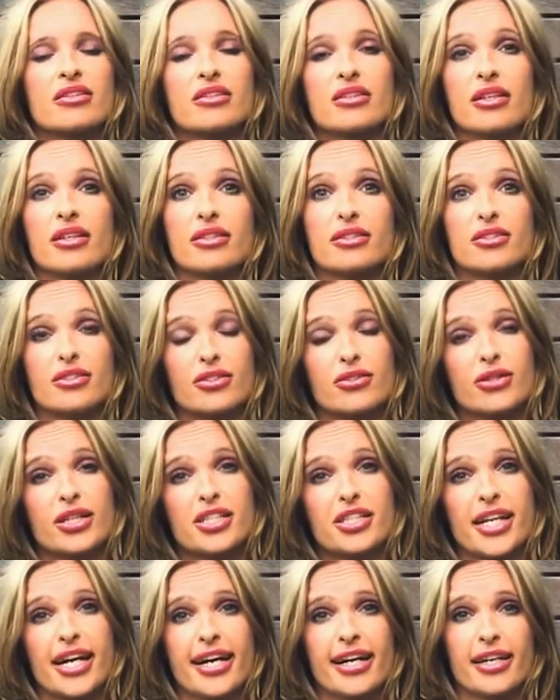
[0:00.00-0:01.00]
To
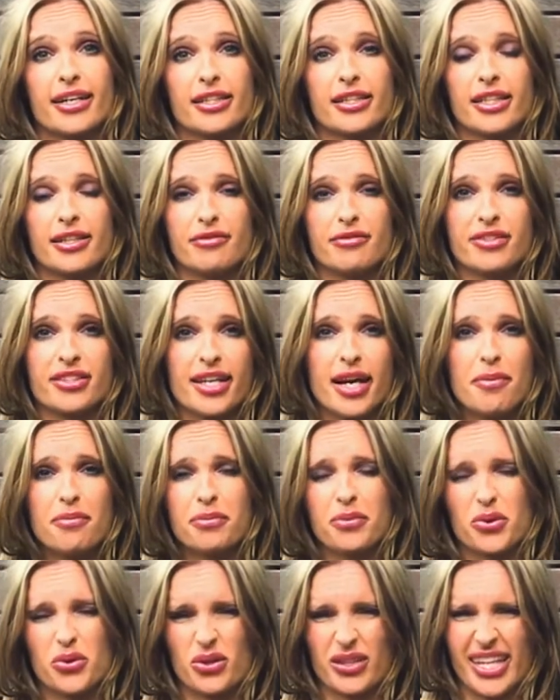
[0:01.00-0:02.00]
stretch our left scap,
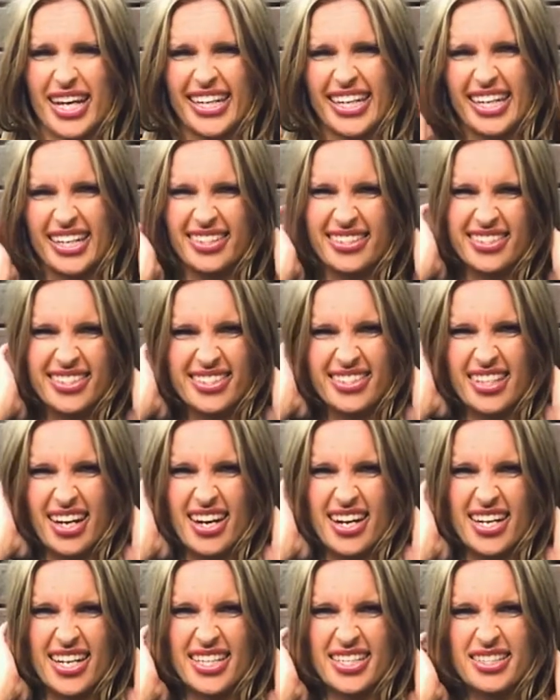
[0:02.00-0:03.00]
or like our
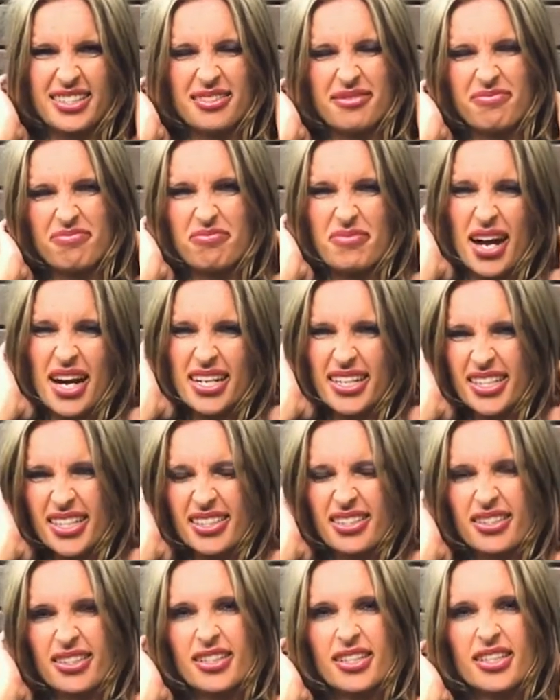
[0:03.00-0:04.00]
side back
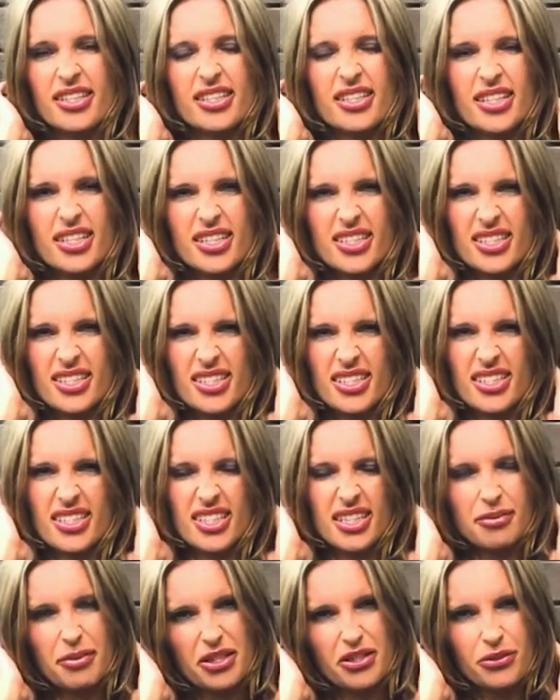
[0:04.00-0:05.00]

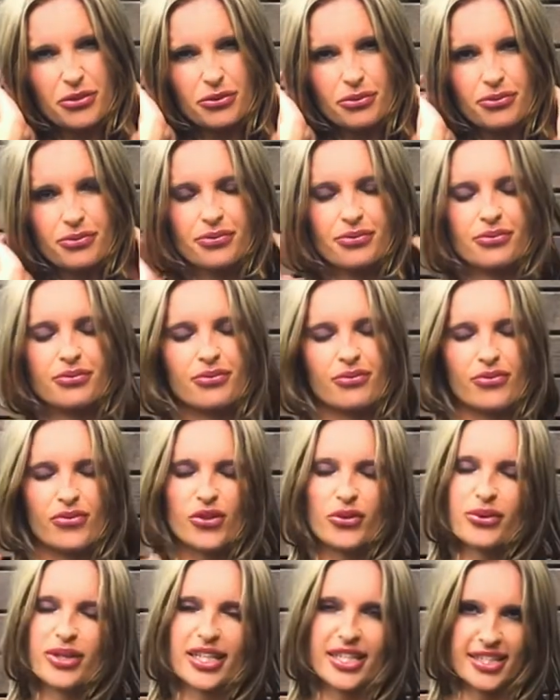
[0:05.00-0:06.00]
neck muscle,
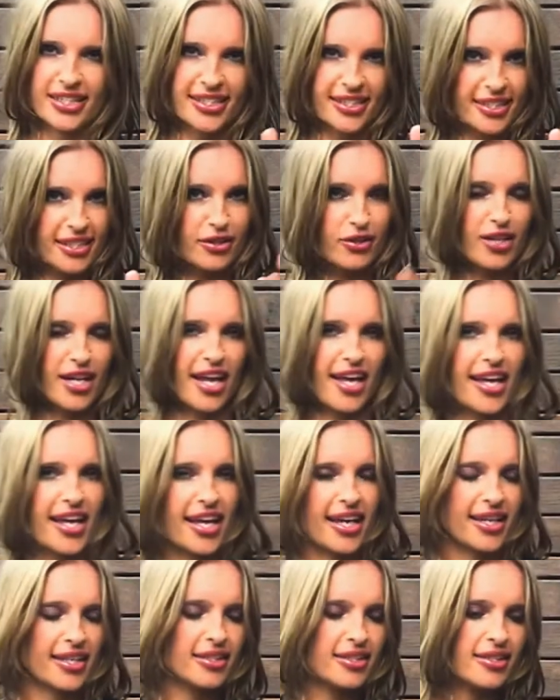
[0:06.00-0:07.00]
we're going to sit on our
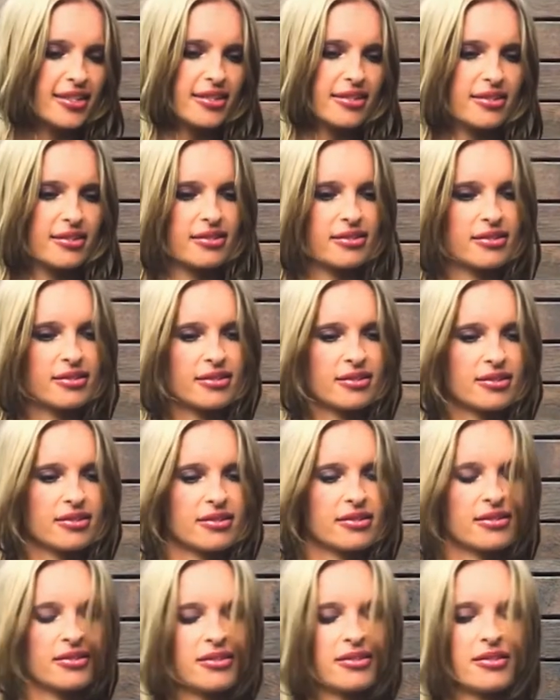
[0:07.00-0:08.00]
hand.
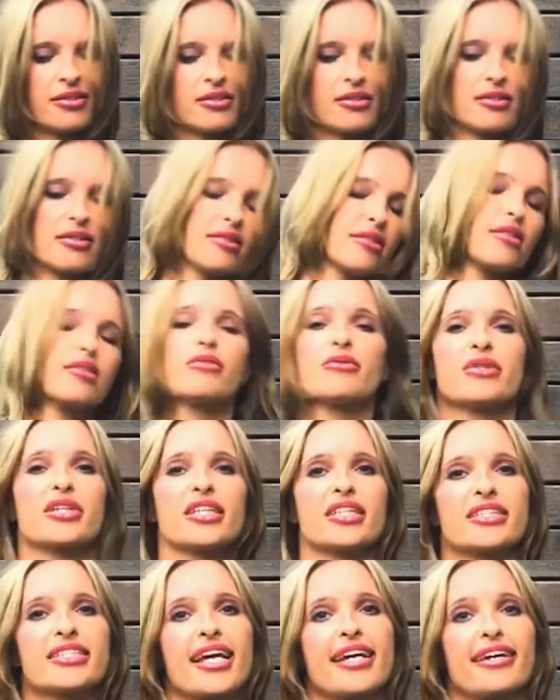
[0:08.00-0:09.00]
We're
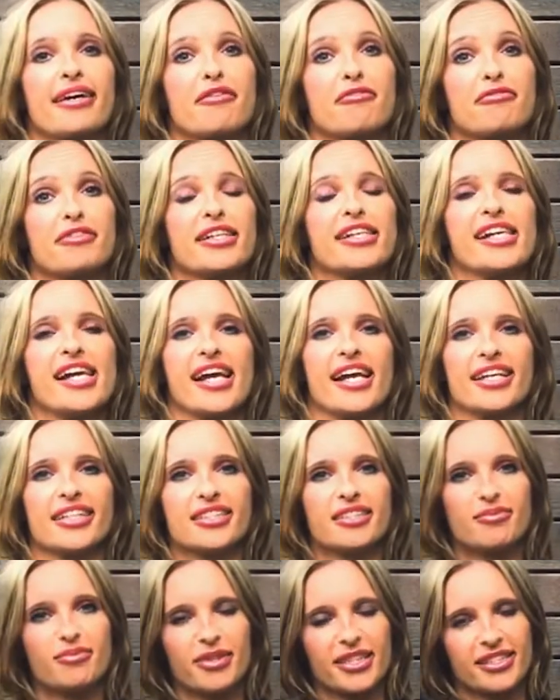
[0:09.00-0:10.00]
going to take our free
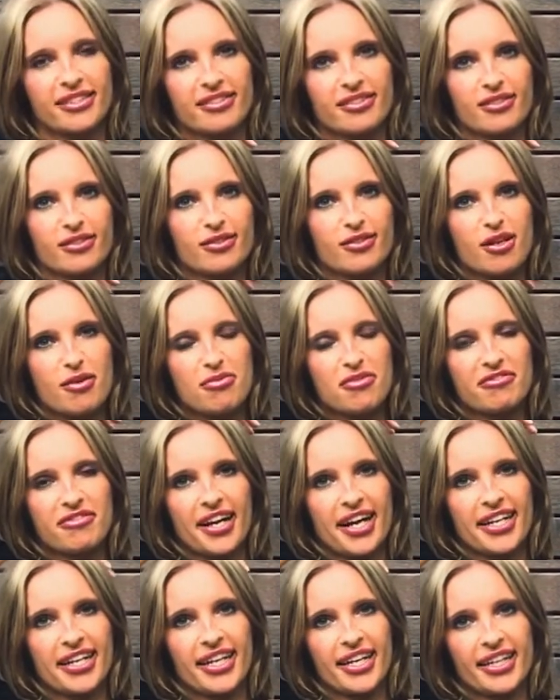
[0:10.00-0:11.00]
hand, place it on top of our
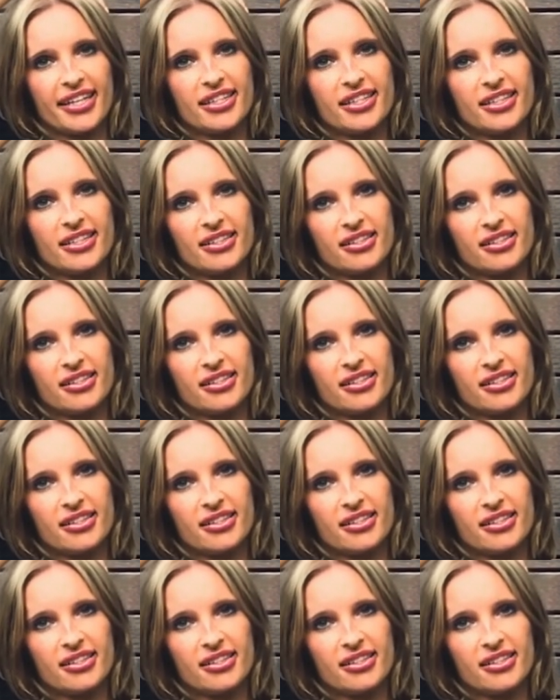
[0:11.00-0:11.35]
head,